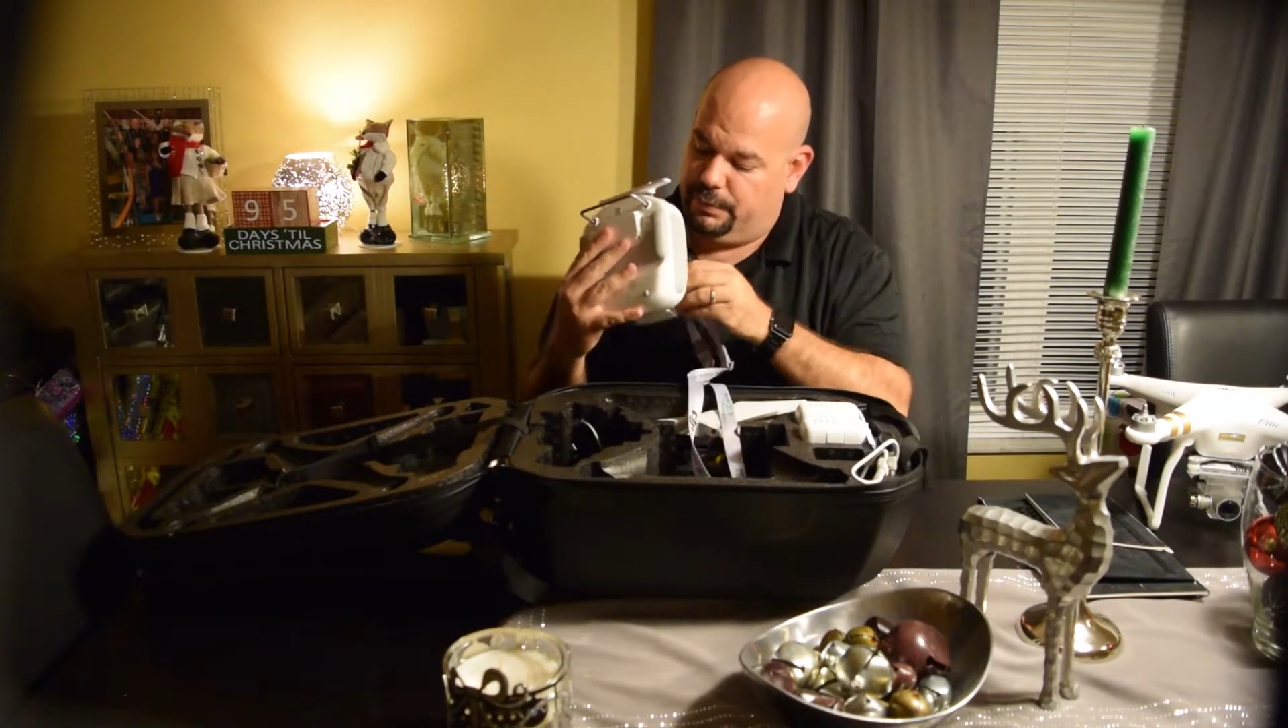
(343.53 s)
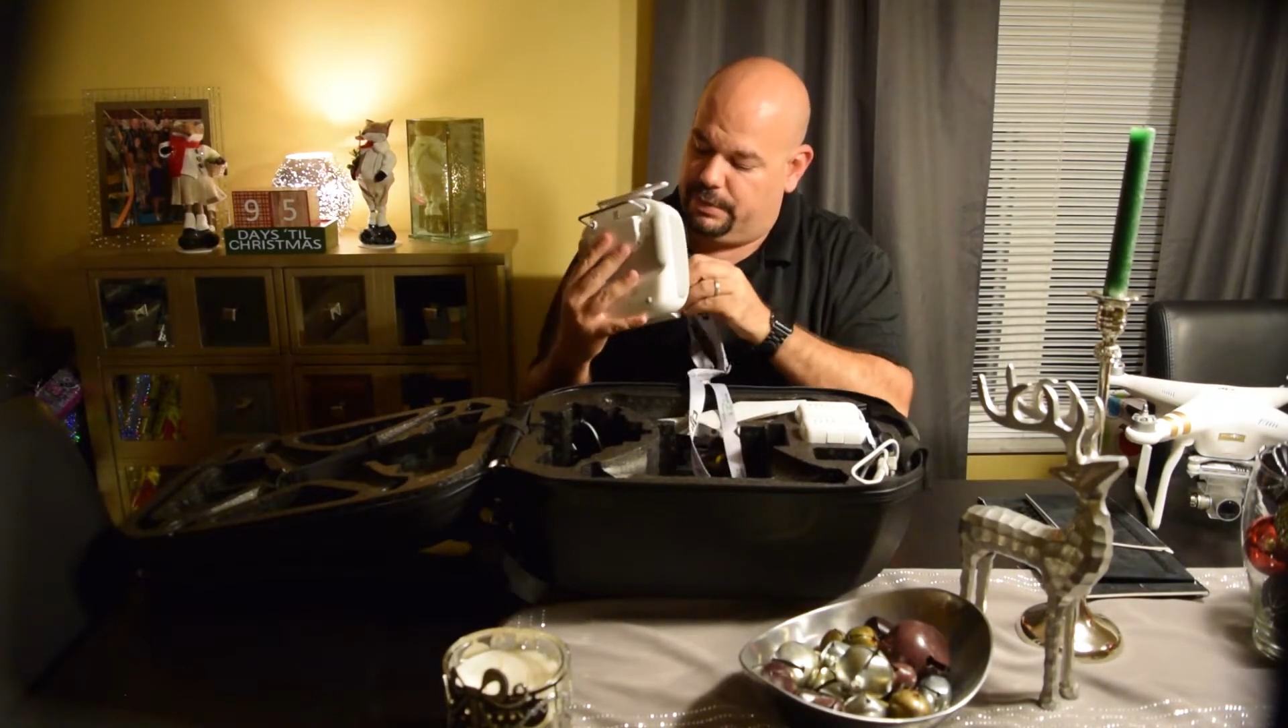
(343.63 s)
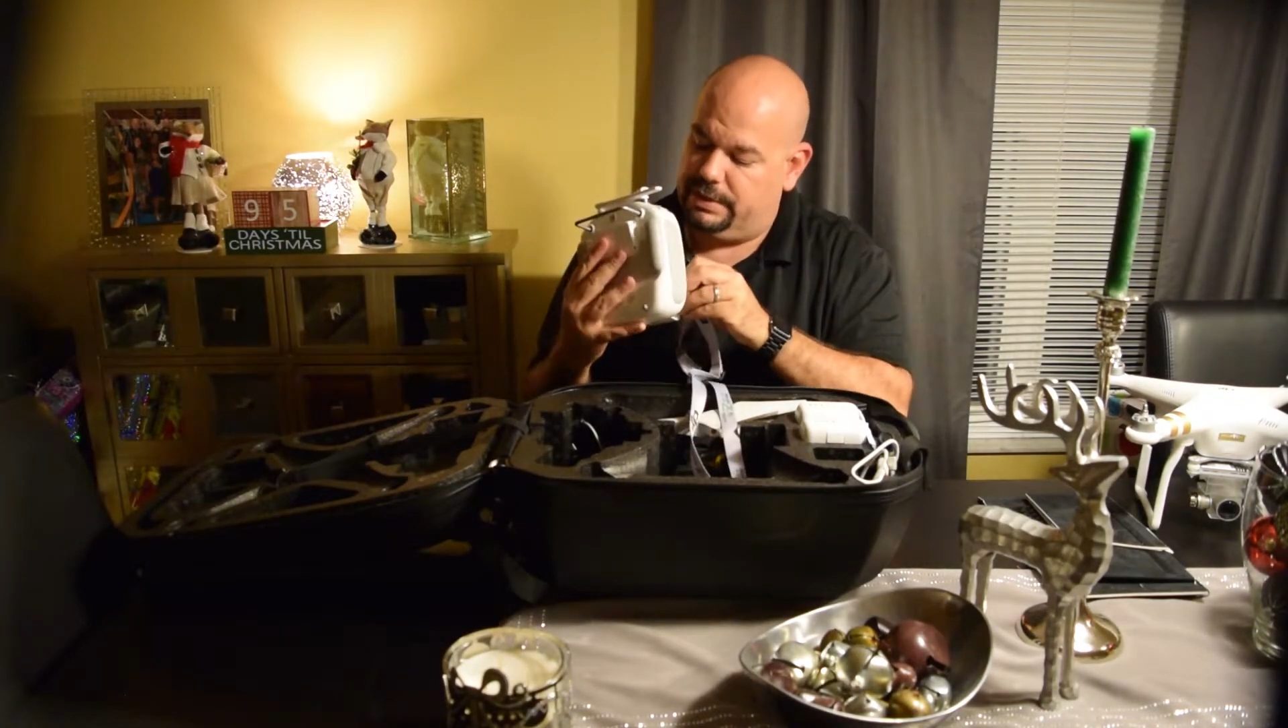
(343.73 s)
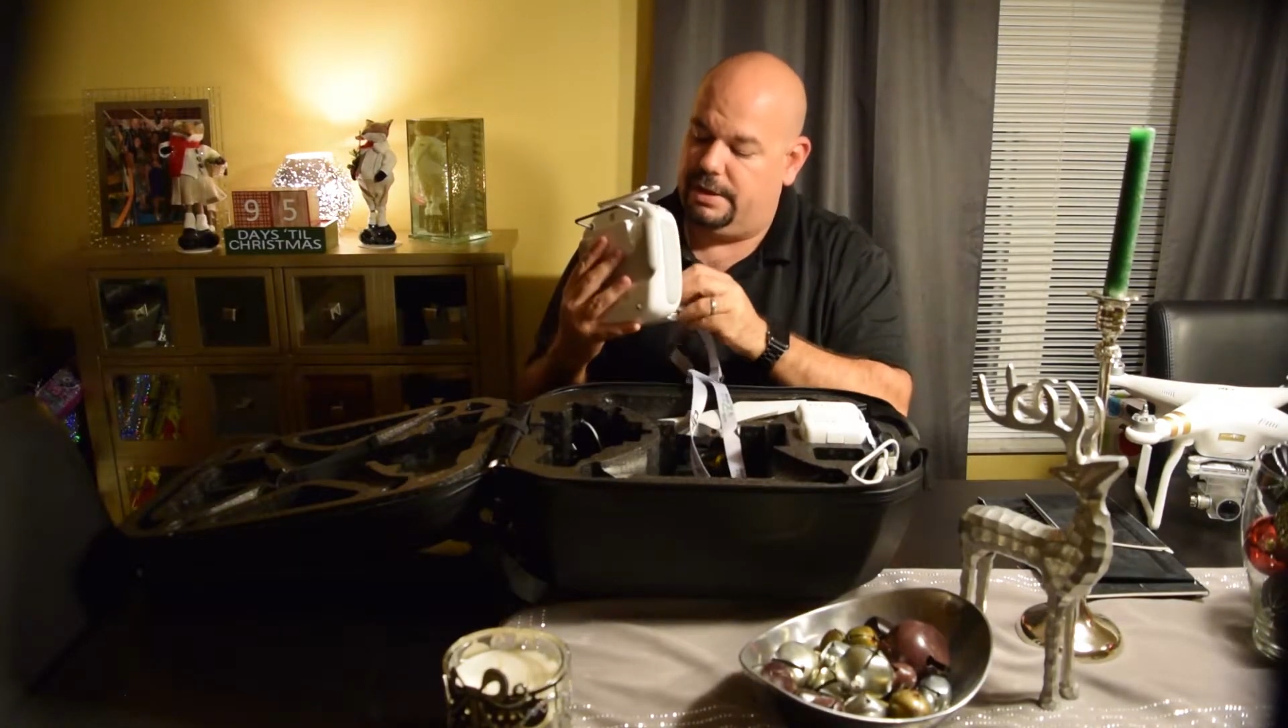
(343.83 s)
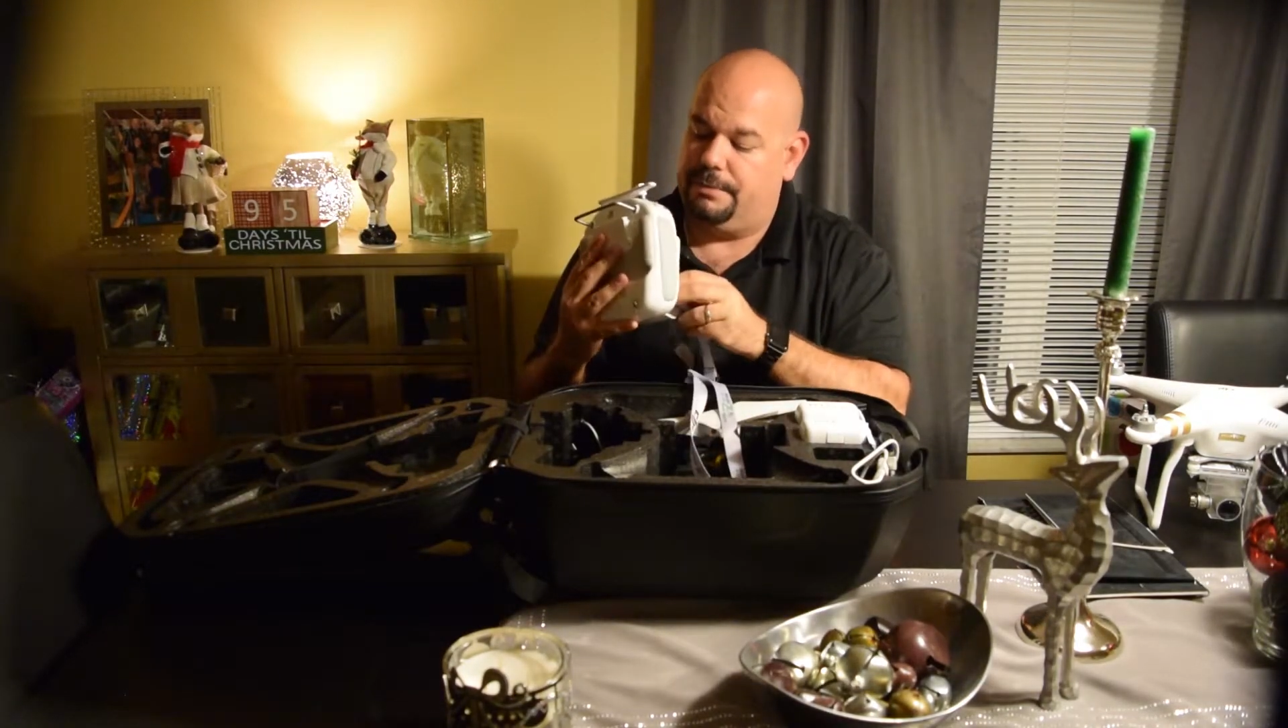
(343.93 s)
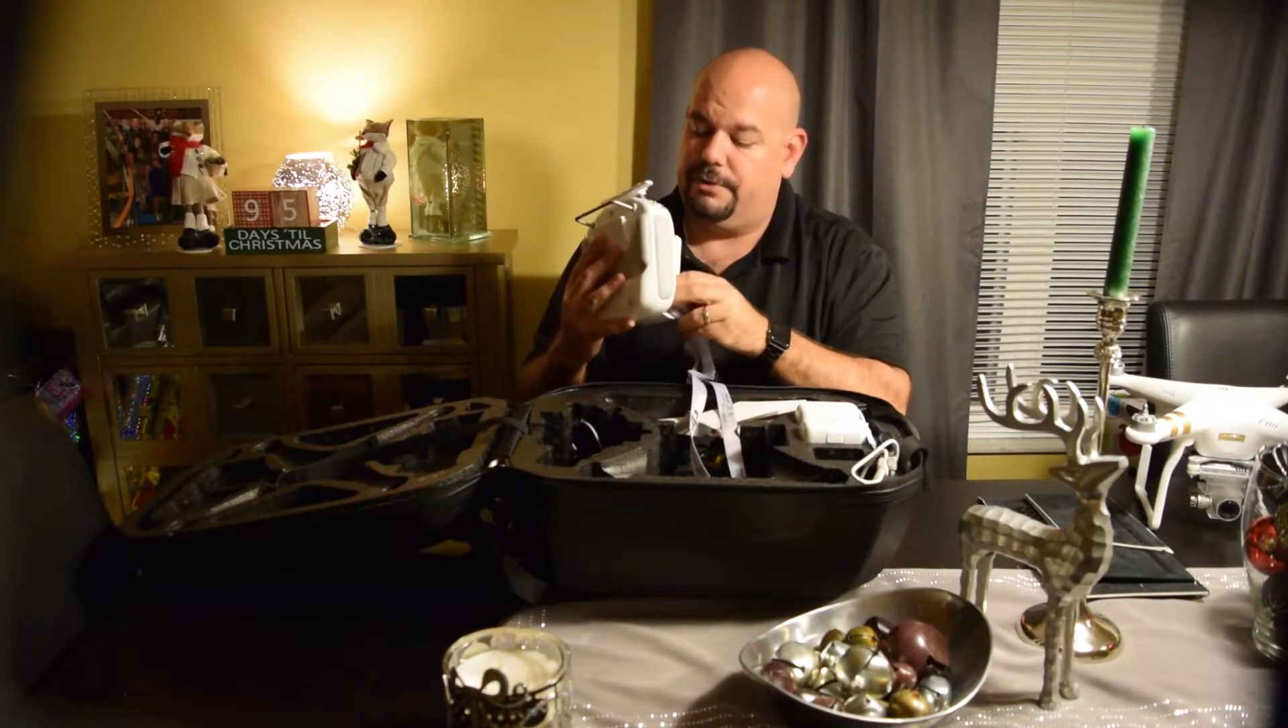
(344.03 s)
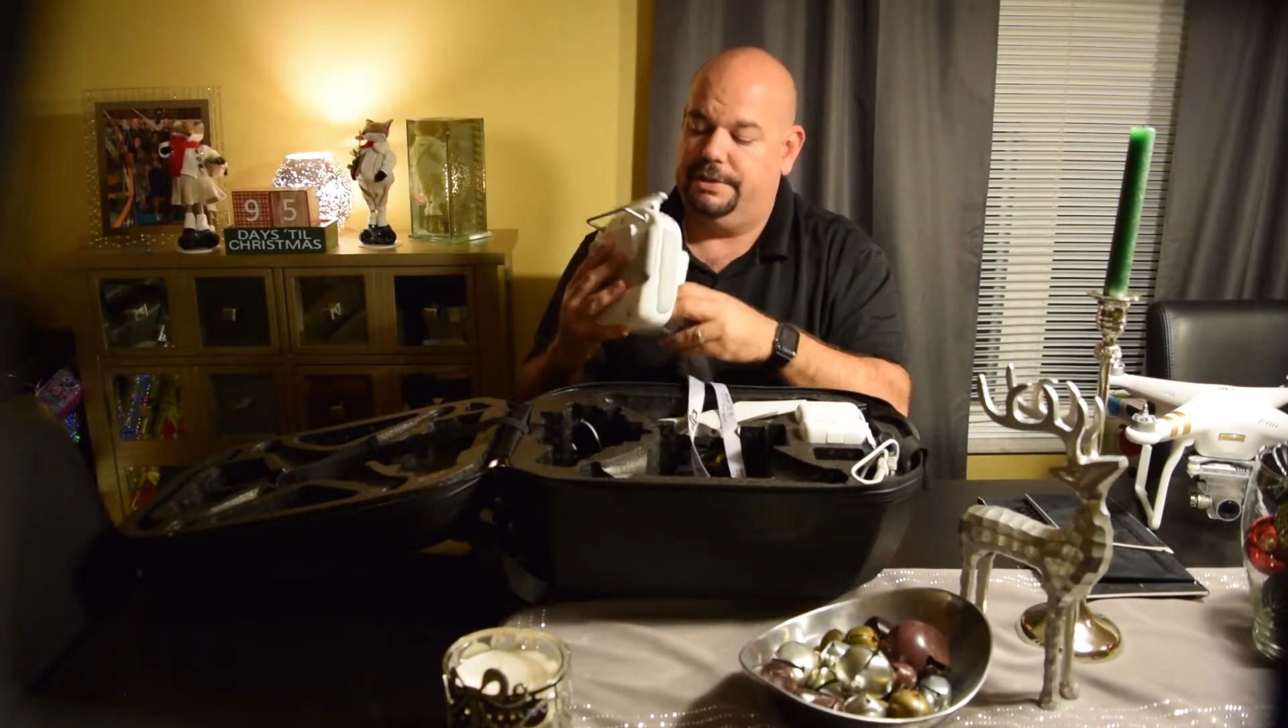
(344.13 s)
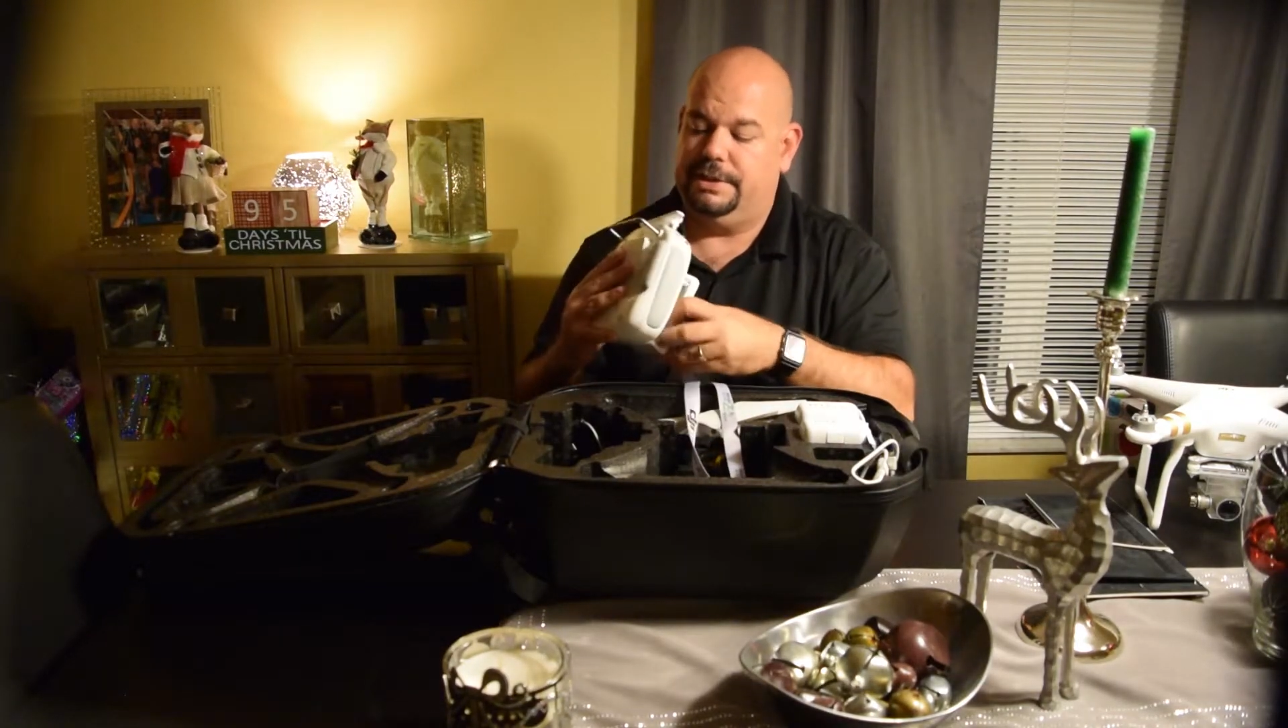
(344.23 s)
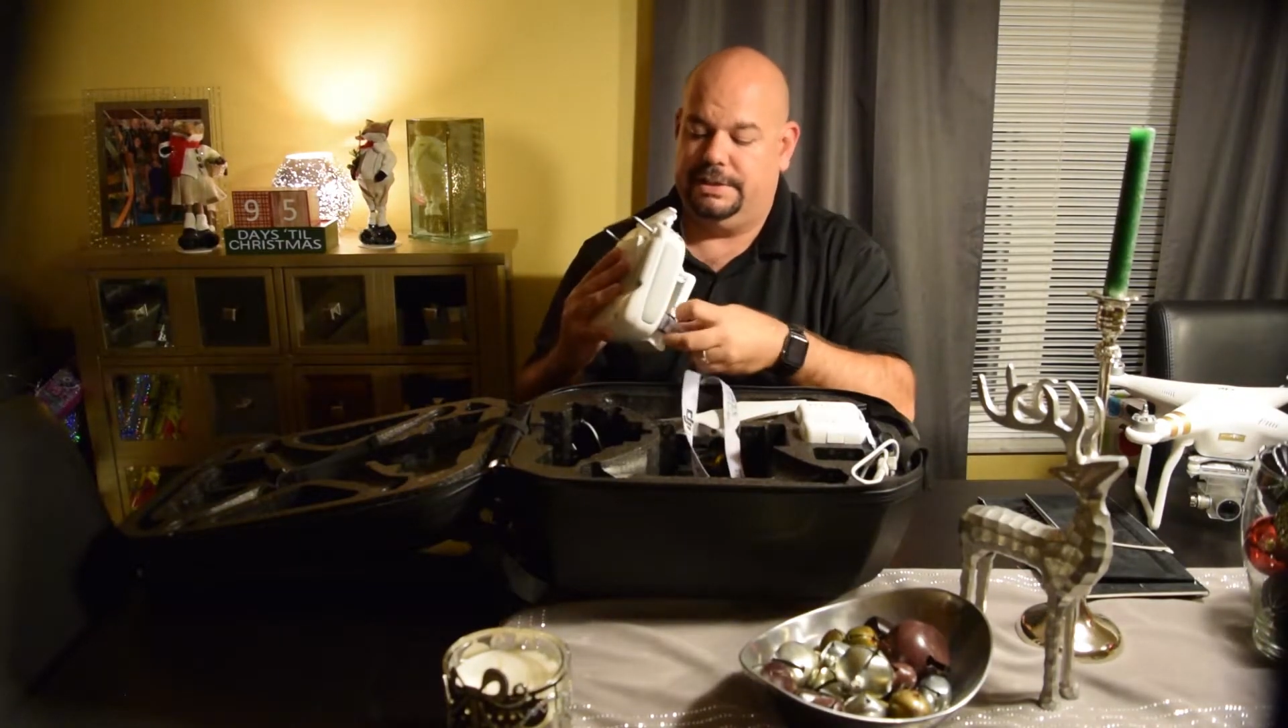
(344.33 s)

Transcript: one of the upgrades